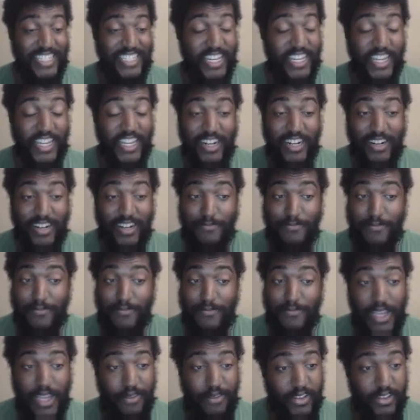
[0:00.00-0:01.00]
Take care.
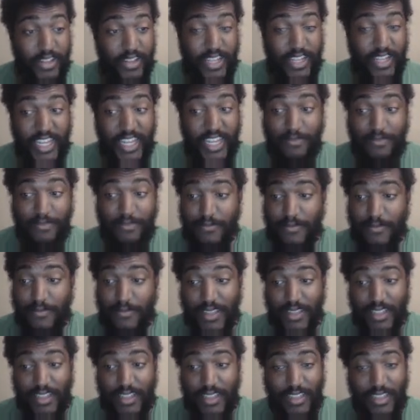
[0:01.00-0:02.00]
Have a good night.
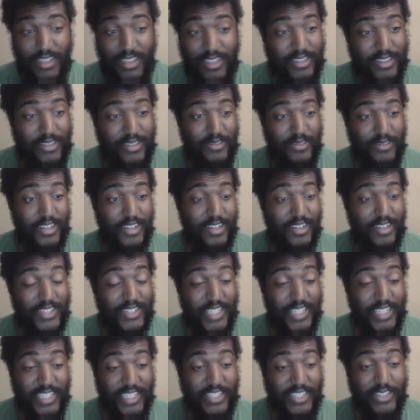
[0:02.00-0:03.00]

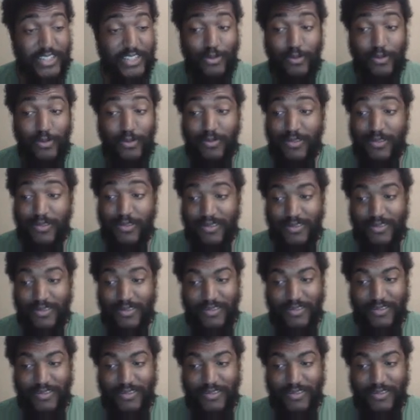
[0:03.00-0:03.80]
I'll see you soon.